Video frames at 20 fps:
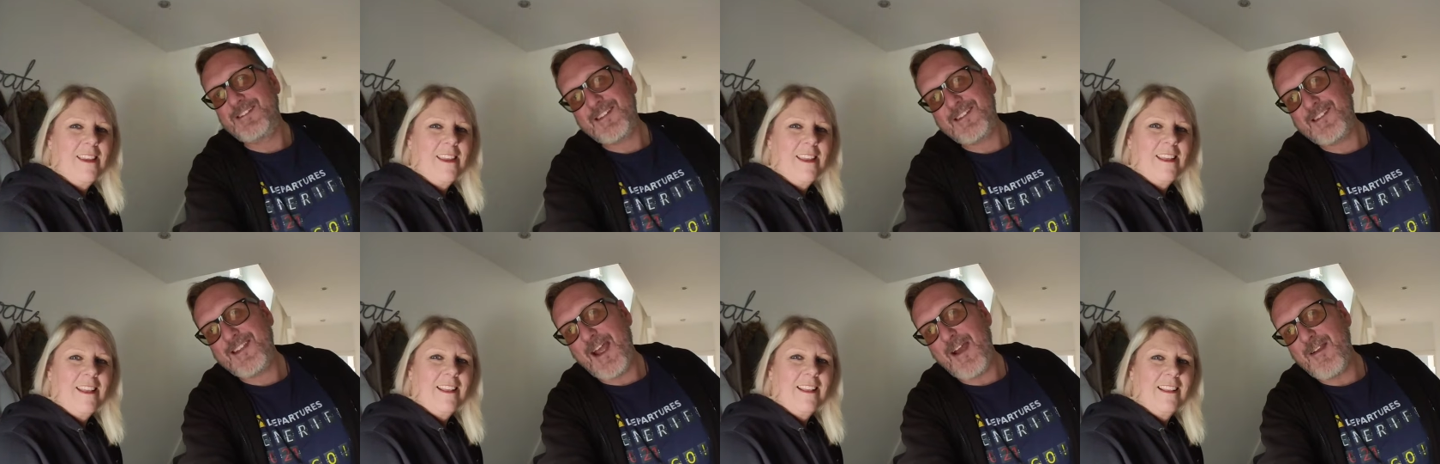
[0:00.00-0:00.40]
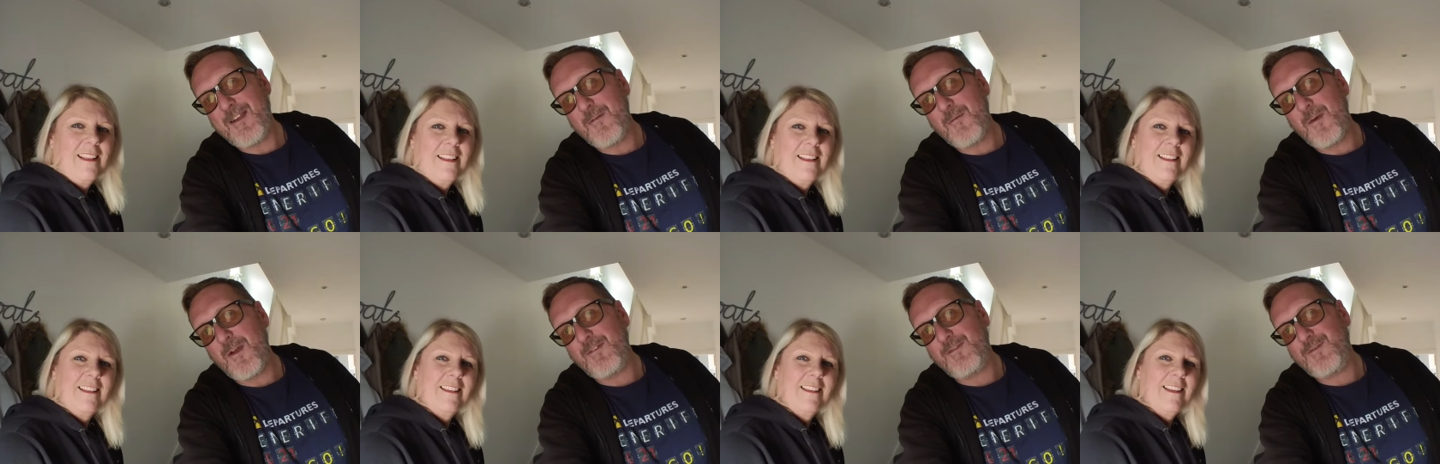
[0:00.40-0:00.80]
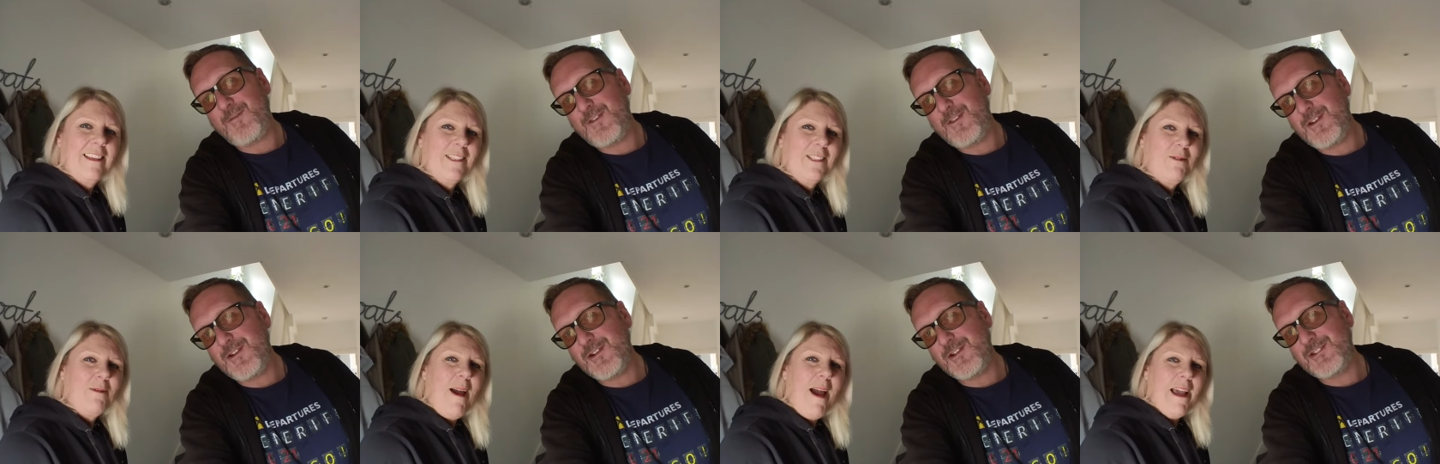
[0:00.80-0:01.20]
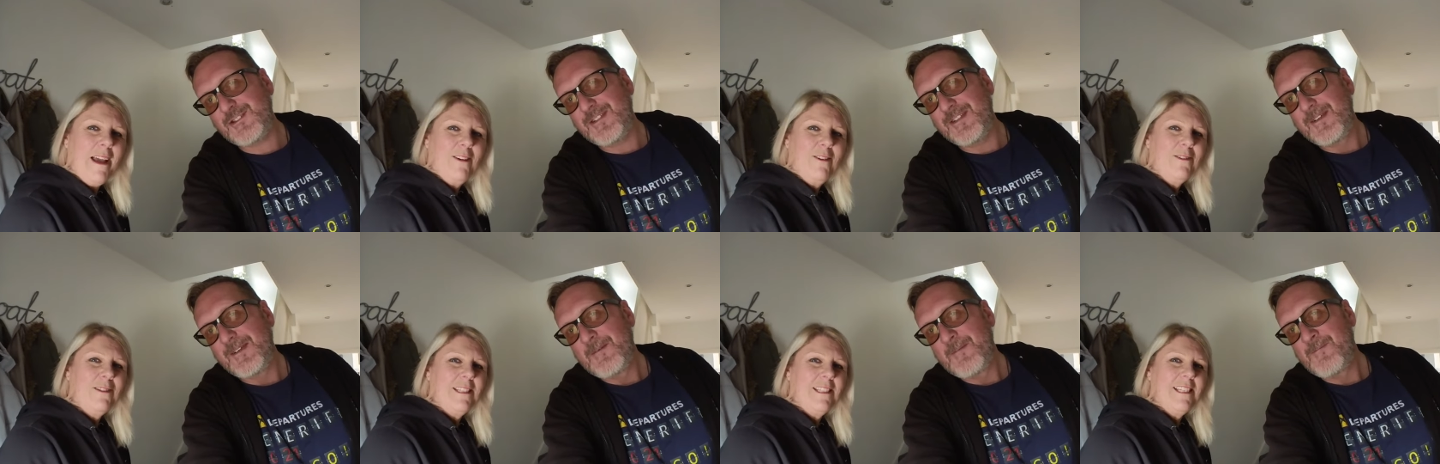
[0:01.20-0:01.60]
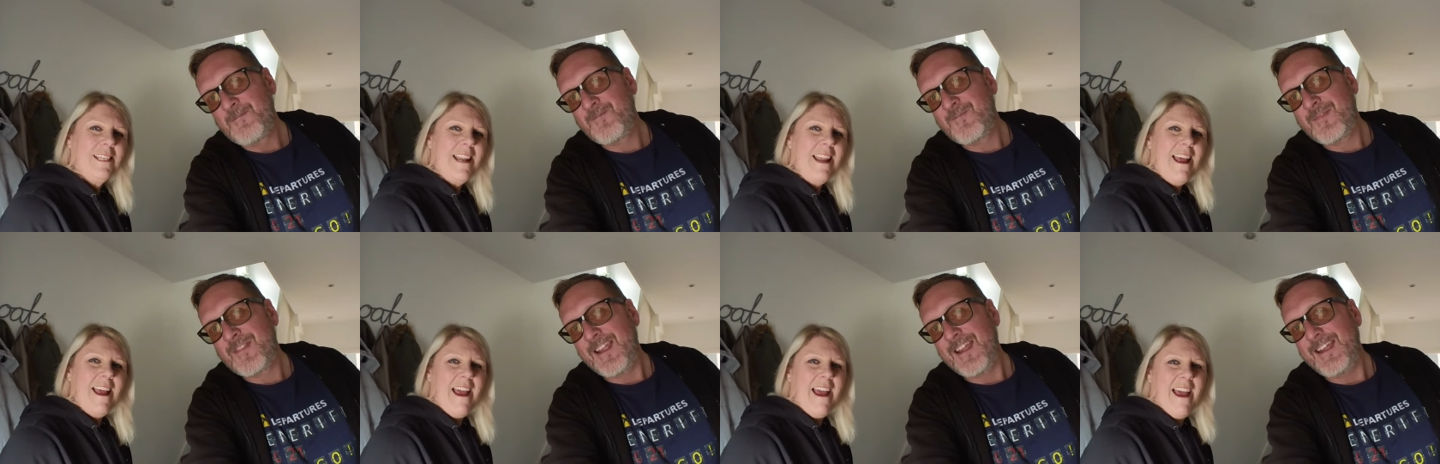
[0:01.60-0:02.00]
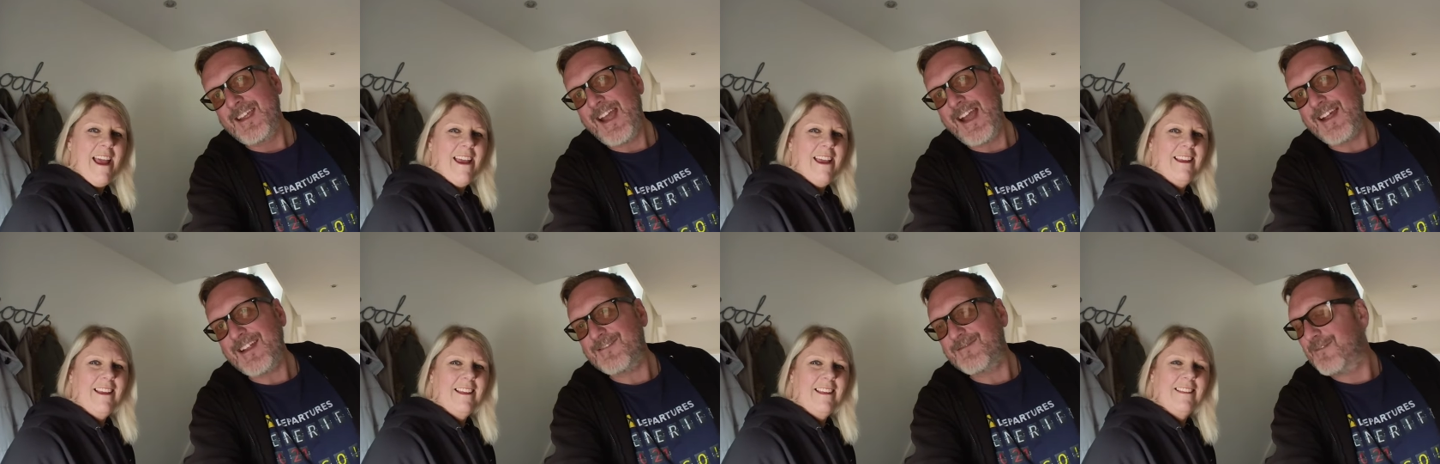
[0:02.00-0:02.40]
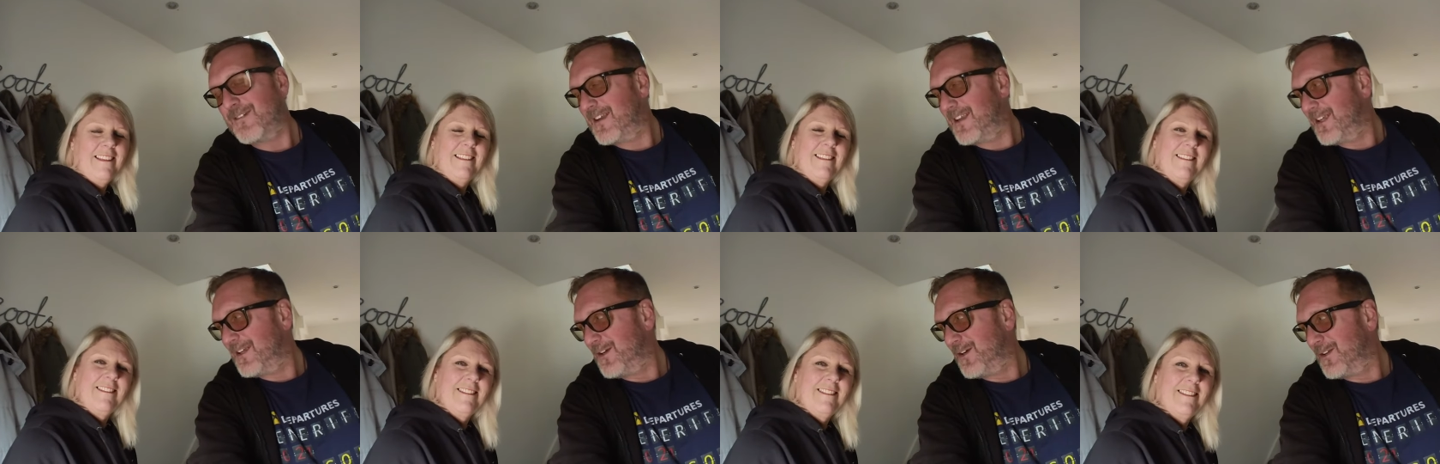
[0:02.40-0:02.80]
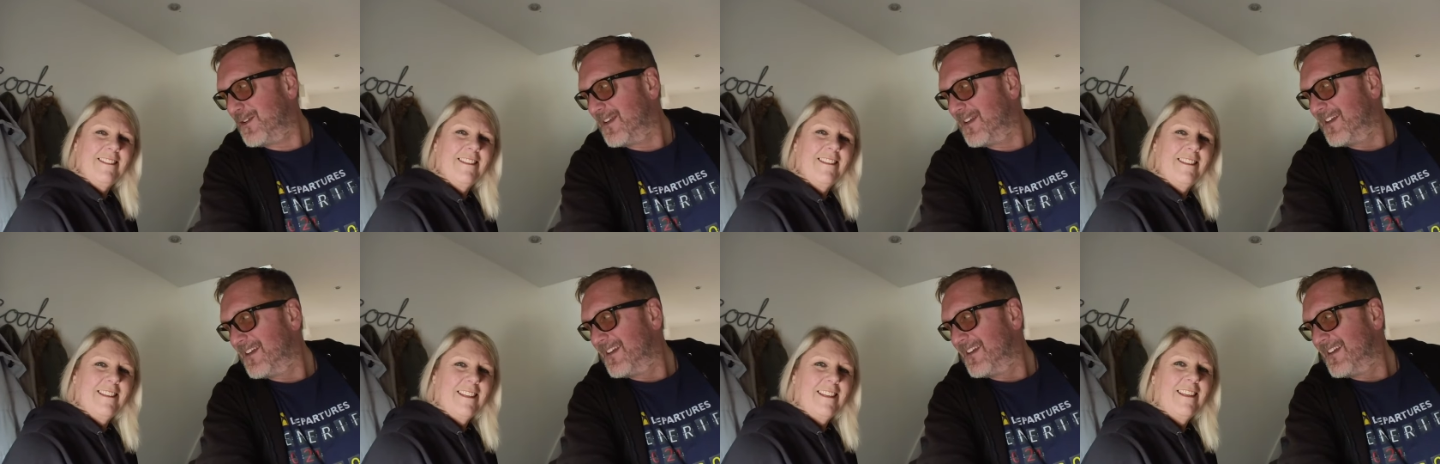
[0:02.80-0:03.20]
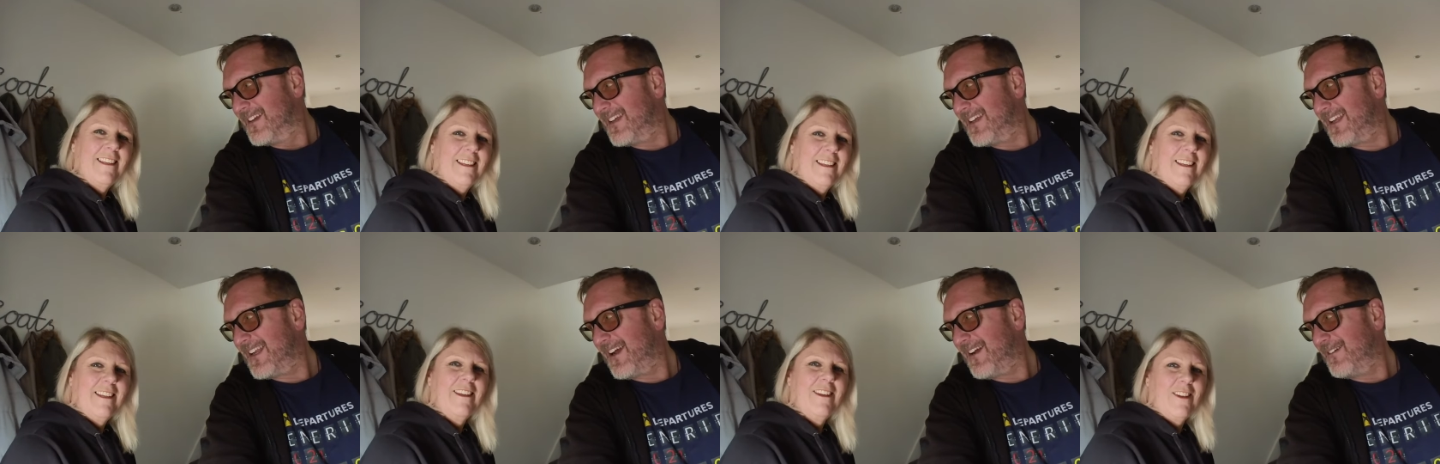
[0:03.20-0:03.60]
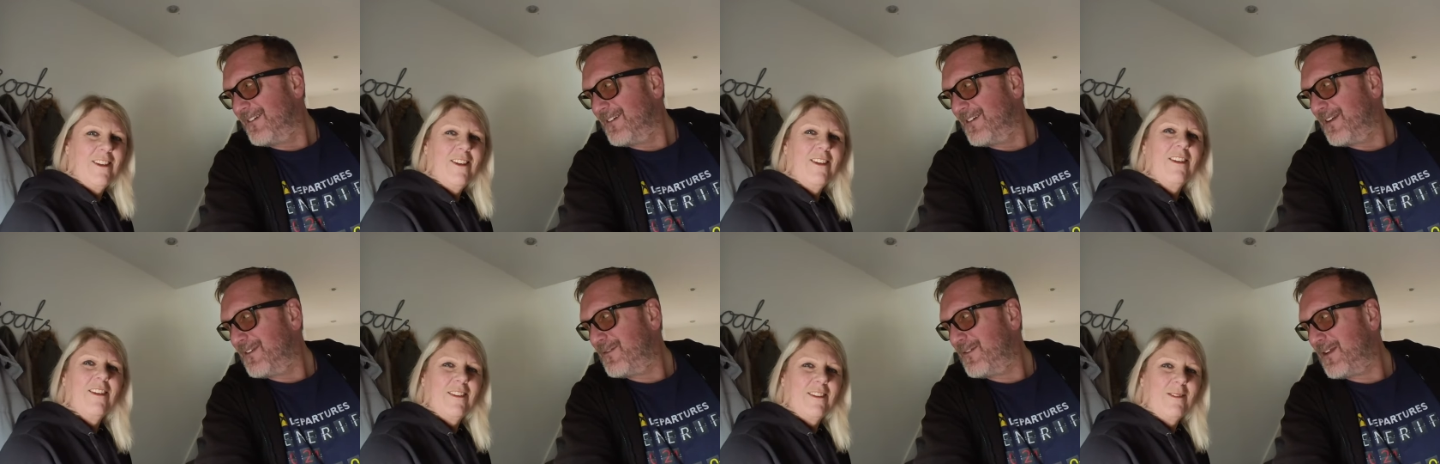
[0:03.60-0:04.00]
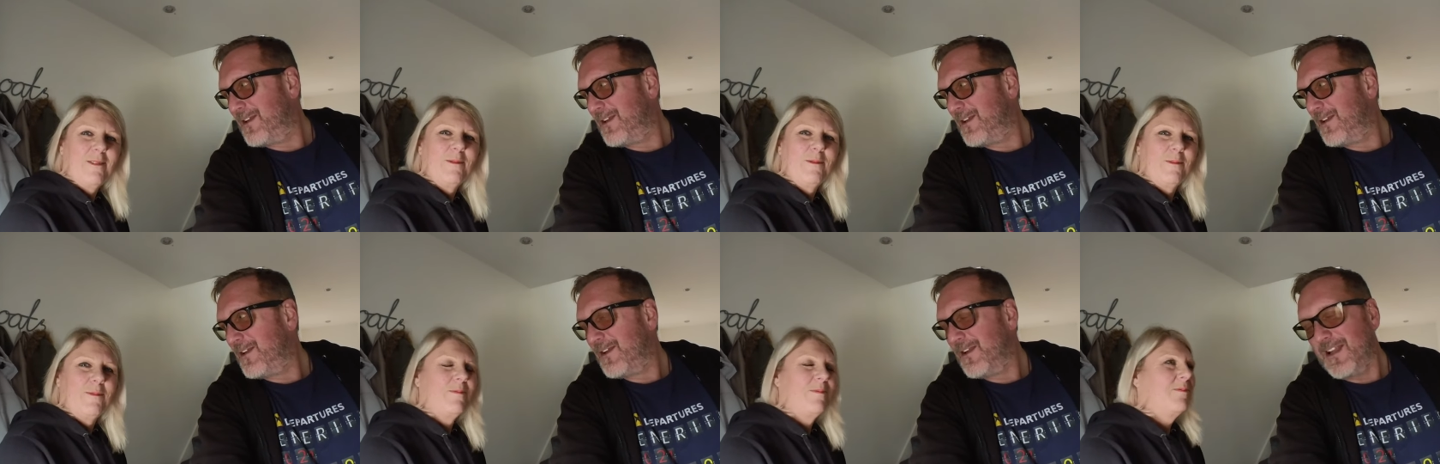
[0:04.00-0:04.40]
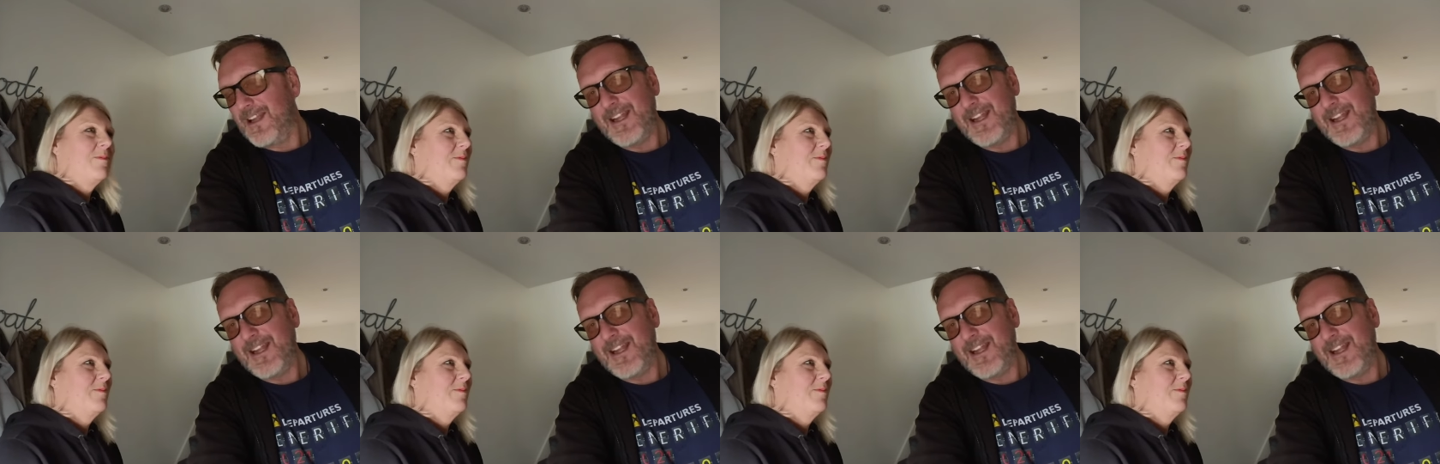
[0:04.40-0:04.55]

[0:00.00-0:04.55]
Speaker 1: because it's the only. If it's you quite just, good, isn't it? Yeah, it's really good you know, if you, you